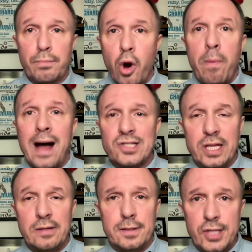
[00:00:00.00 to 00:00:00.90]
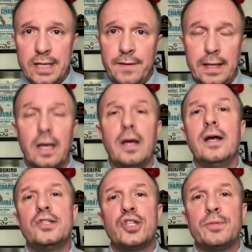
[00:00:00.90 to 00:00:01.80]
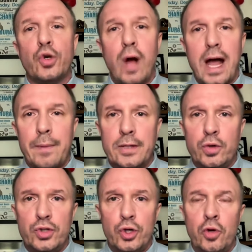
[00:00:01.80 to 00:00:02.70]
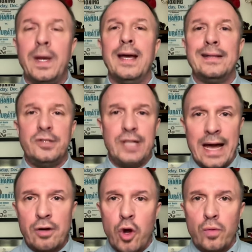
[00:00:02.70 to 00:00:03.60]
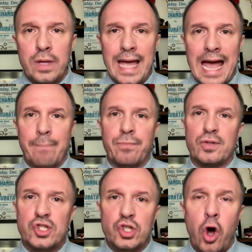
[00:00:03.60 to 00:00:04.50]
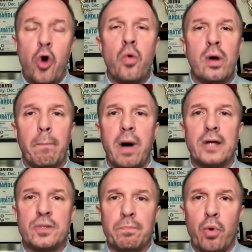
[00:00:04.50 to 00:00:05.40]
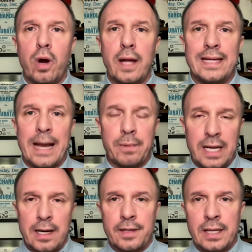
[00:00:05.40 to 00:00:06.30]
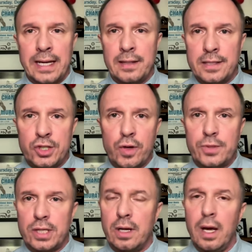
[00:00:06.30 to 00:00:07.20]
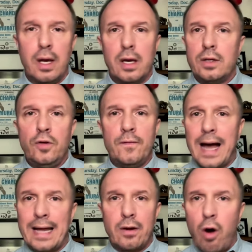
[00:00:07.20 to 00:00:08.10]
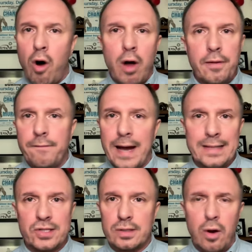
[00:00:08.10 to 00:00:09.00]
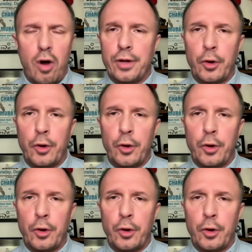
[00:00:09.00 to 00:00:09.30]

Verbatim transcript: Probox TV. Subscribe on YouTube. Download the app. There's so much more on the app. Click on the link in the description. You've got all the fights, all